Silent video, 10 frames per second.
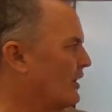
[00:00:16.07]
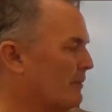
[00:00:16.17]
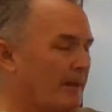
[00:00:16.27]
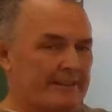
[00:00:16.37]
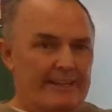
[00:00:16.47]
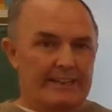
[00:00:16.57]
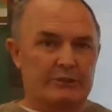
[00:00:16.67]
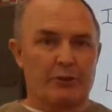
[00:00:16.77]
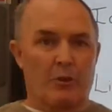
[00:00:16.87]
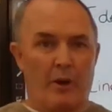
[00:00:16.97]
talked about the
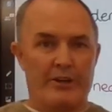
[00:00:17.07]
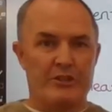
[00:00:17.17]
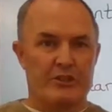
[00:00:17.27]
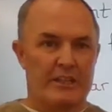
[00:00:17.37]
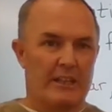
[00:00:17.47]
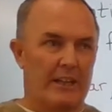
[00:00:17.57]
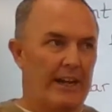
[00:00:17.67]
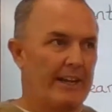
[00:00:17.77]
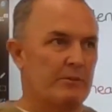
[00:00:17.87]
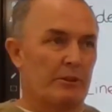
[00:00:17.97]
actual equations in
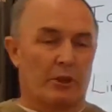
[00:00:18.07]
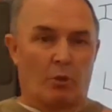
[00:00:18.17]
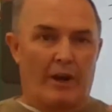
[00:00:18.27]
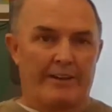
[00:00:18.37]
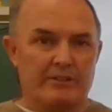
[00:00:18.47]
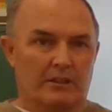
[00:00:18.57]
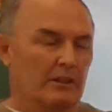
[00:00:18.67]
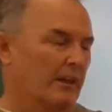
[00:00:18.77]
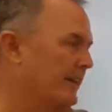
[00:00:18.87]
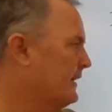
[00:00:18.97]
class, what the graphs look
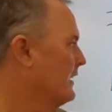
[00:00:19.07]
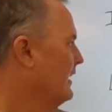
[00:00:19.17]
like,